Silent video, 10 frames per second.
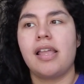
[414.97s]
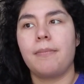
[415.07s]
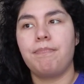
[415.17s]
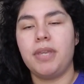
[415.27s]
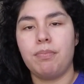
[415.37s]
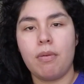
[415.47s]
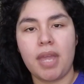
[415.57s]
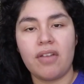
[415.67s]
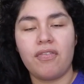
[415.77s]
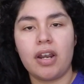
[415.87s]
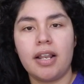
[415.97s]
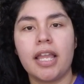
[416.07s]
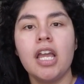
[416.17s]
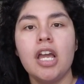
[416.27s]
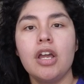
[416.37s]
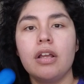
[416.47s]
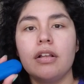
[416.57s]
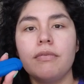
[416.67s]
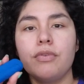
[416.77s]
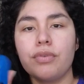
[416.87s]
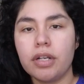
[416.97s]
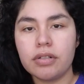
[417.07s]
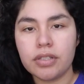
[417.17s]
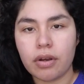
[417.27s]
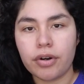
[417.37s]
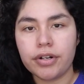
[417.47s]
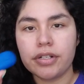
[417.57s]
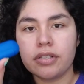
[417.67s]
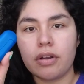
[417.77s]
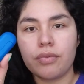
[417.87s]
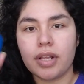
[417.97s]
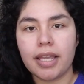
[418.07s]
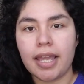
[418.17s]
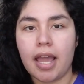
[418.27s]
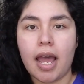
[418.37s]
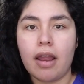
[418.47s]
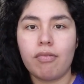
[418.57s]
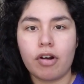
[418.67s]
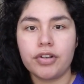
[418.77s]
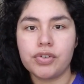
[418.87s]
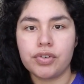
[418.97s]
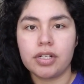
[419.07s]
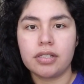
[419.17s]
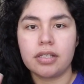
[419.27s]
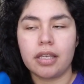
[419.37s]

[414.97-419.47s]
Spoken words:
Like, people make fun, like, real stoners don't really get high off cartridges.